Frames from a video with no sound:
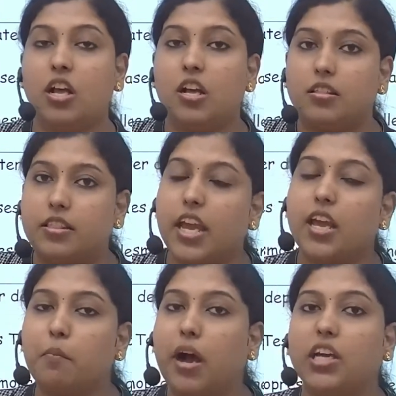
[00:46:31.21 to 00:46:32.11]

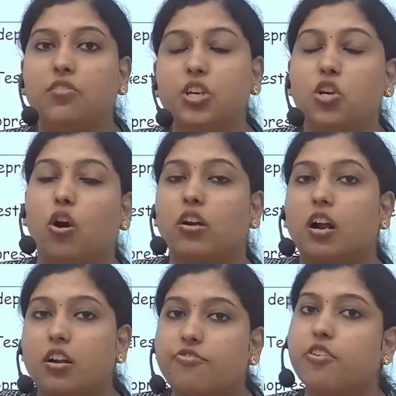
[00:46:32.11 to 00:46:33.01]
Thereby, we are
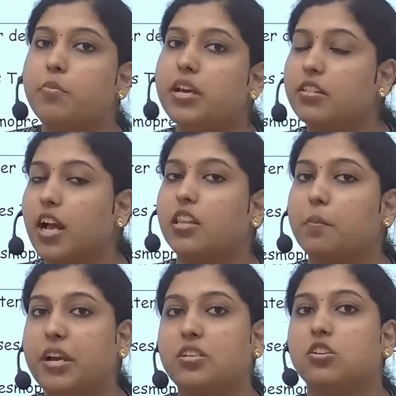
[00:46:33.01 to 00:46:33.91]
confirming that the
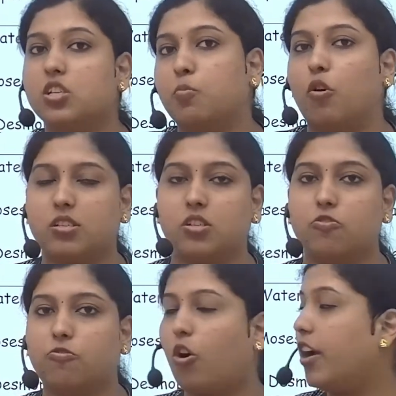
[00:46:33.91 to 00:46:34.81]
patient is positive for